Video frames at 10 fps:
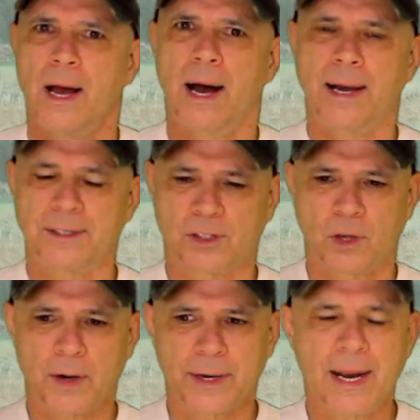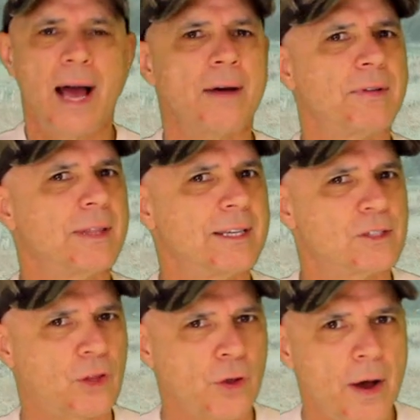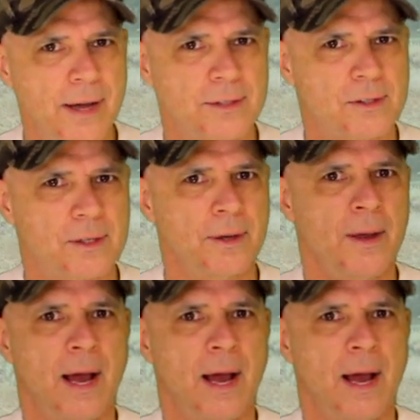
I started having these thoughts.